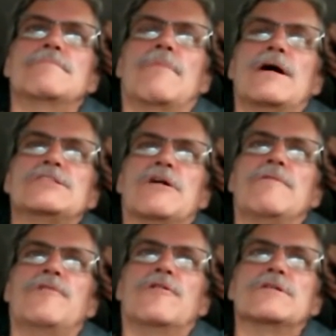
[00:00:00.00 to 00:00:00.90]
my
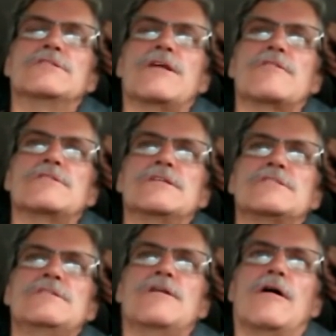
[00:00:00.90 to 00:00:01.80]
cell phone is another
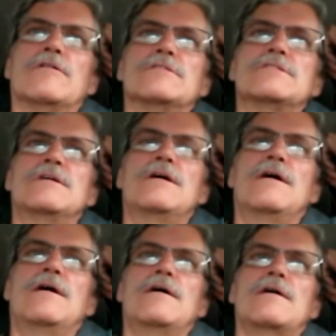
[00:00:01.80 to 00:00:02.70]
$60
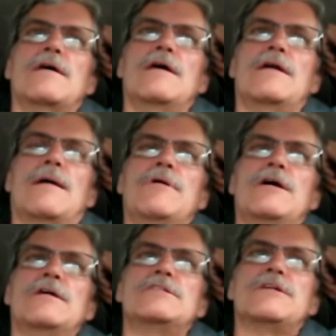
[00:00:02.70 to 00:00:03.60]
and I'm
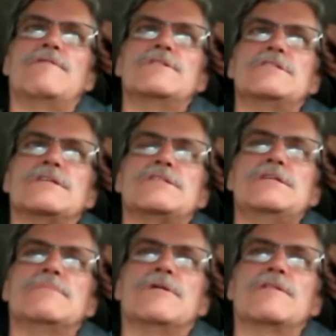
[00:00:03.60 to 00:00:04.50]
getting
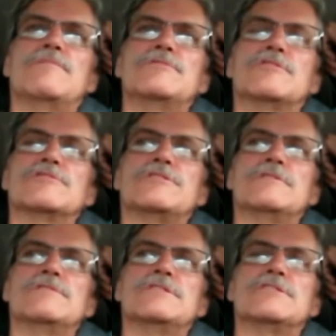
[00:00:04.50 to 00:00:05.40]
760 a month from social
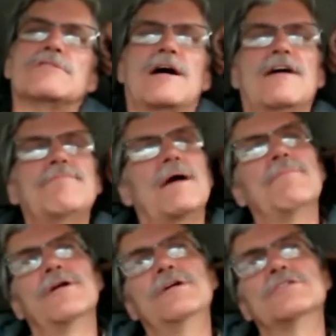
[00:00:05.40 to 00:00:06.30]
services so half my
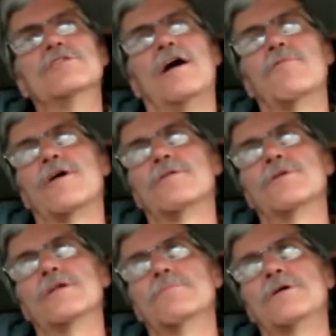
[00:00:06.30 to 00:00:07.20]
money is gone right
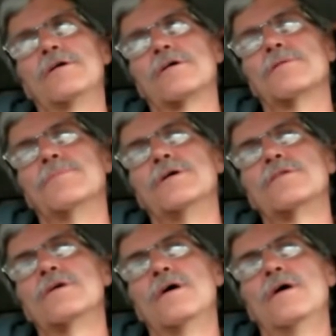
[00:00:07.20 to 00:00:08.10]
away in the beginning of the
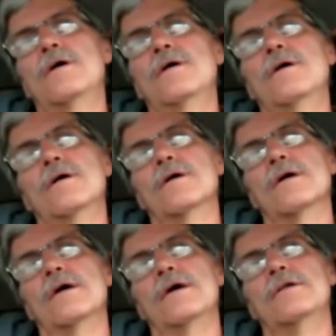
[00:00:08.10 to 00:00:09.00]
month
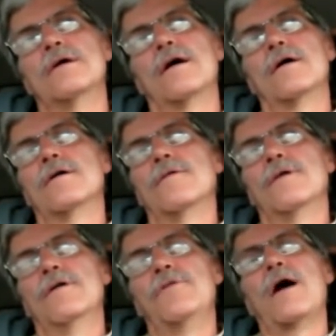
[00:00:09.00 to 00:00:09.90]
and
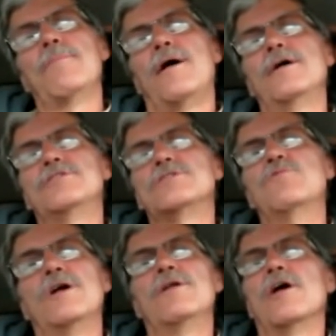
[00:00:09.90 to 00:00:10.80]
if I buy just
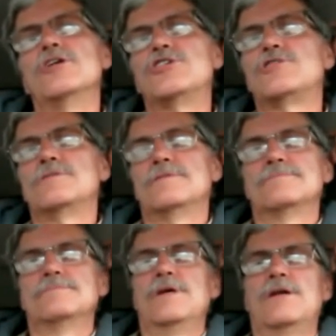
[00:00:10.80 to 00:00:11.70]
one lunch
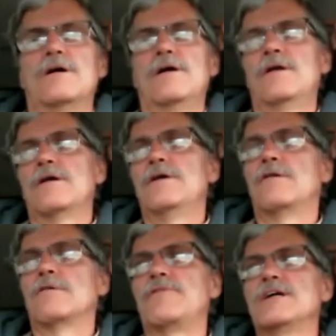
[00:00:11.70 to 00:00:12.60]
in a, in a you
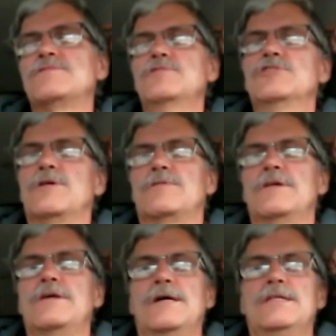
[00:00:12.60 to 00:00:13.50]
know a fast food joint or
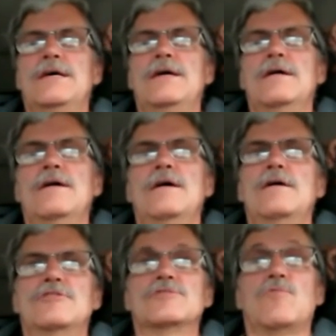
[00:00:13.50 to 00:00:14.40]
anything a day
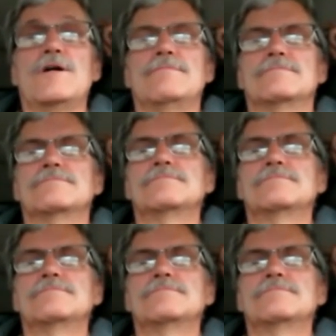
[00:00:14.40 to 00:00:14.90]
just one